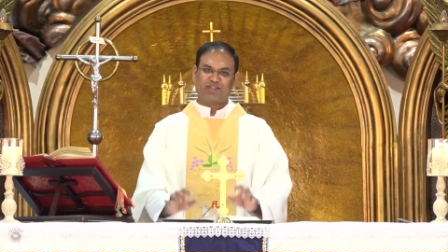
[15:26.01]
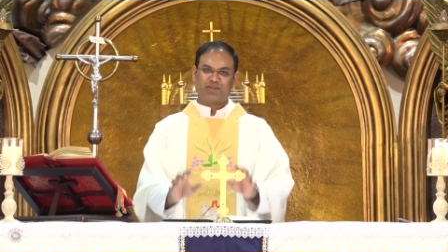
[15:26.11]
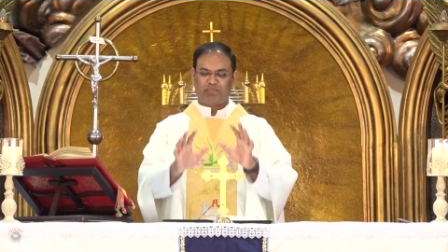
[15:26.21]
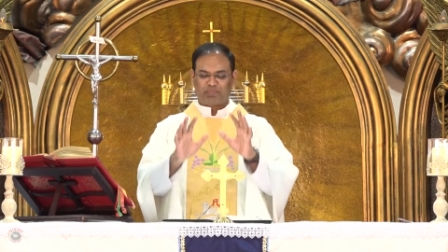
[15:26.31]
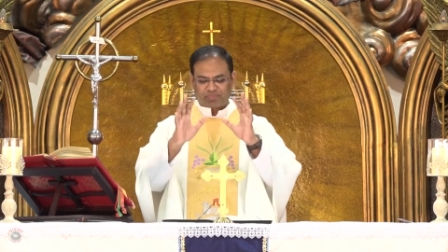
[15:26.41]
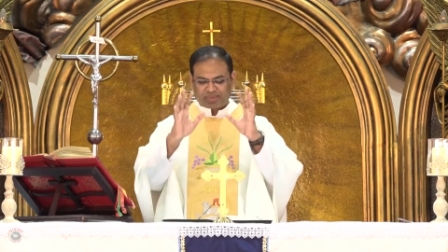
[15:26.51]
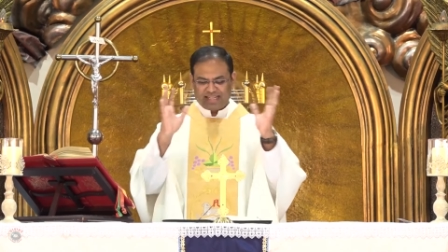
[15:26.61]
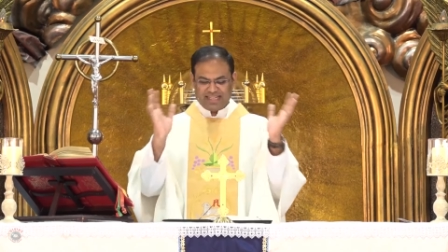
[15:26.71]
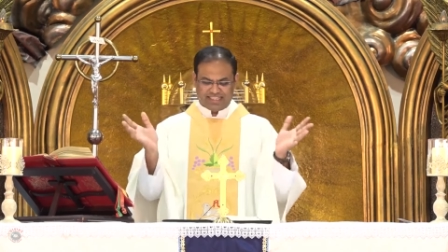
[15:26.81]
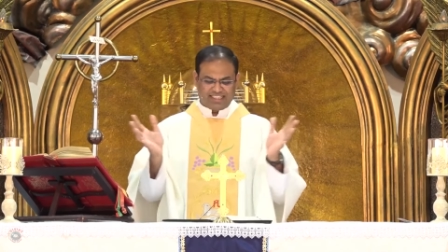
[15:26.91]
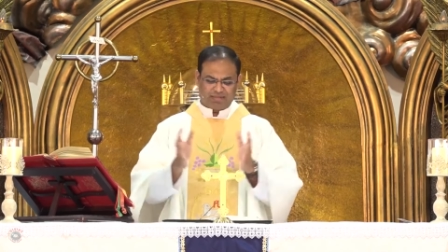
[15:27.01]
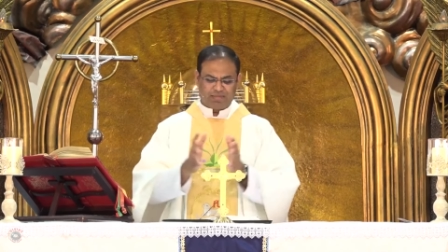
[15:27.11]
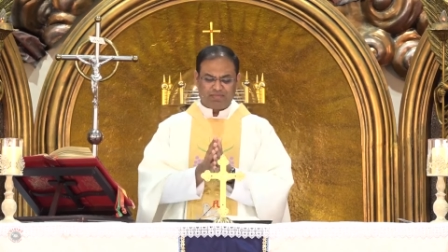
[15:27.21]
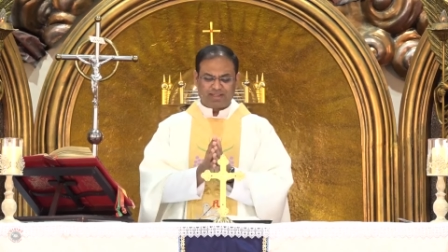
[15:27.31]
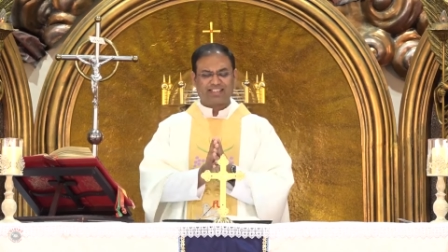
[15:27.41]
So
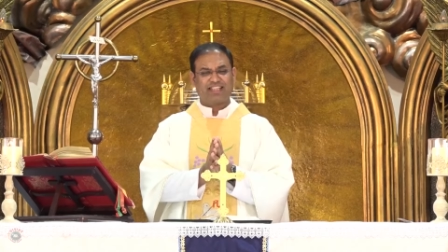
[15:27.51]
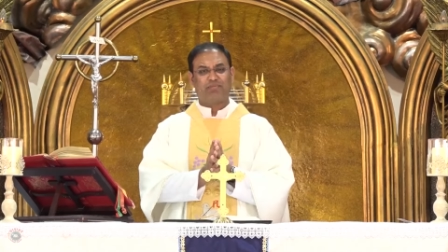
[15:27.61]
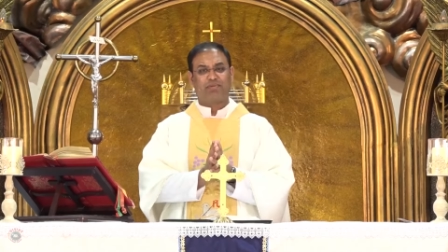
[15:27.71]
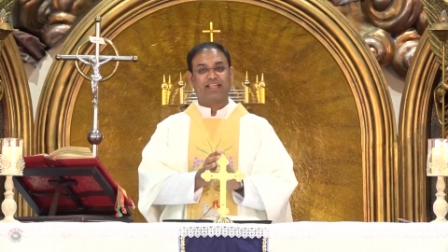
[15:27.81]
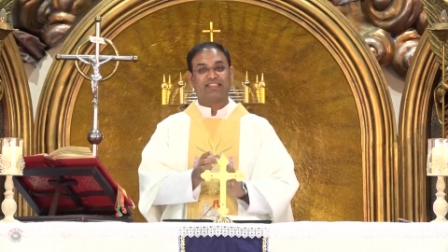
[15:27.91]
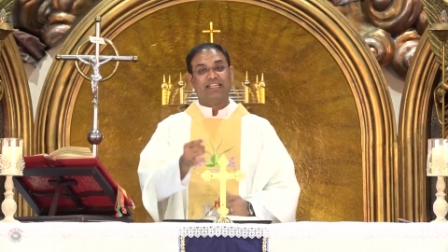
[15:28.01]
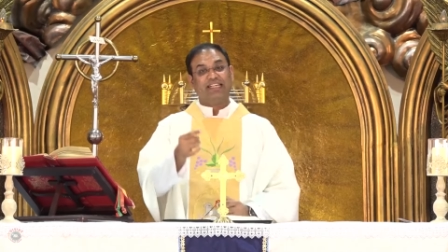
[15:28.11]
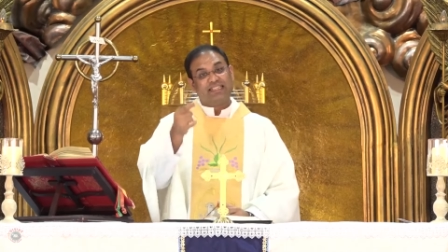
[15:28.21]
remember us in praise.